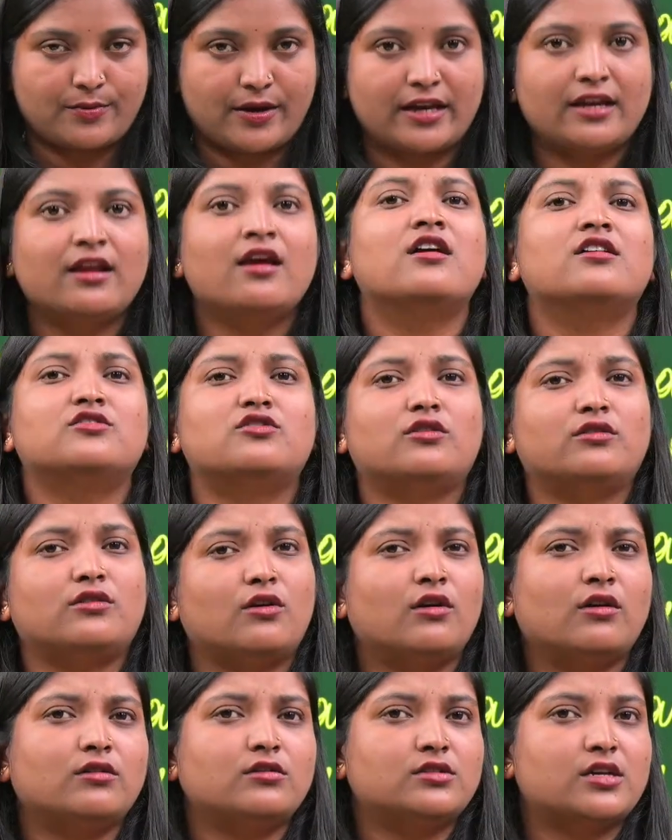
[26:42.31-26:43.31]
So those
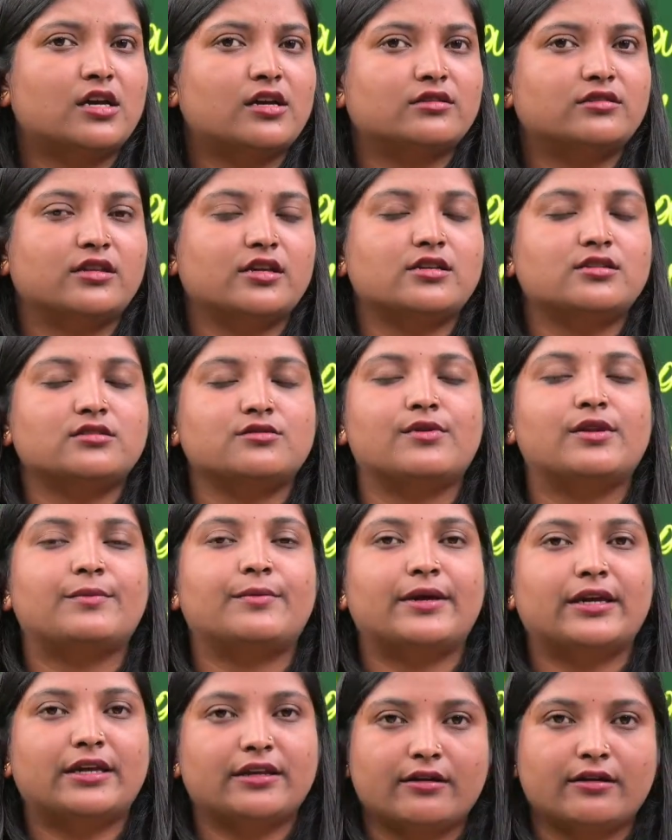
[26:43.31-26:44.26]
are things will be right